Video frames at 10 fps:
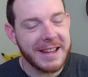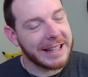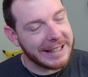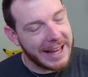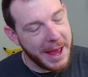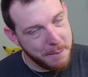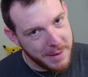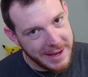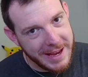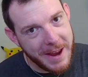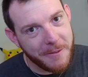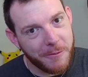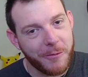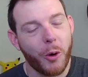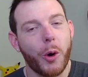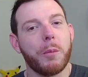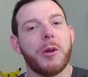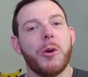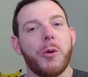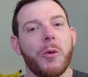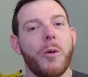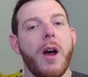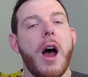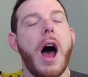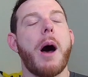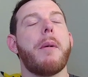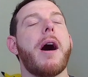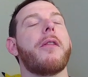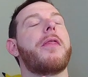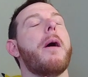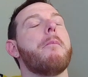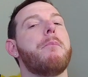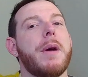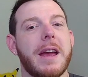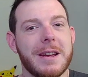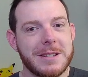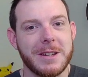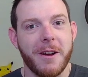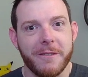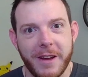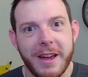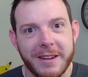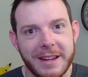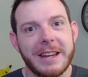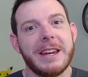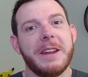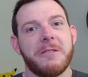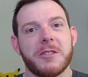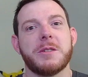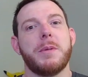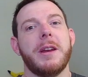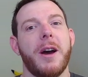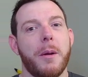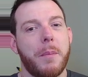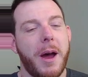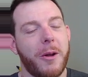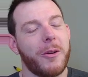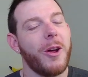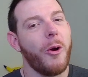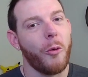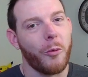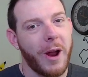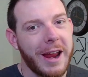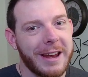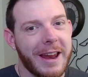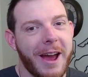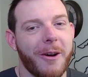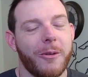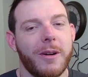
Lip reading: let me inform you about the biggest event in Need for Speed Unbound right now.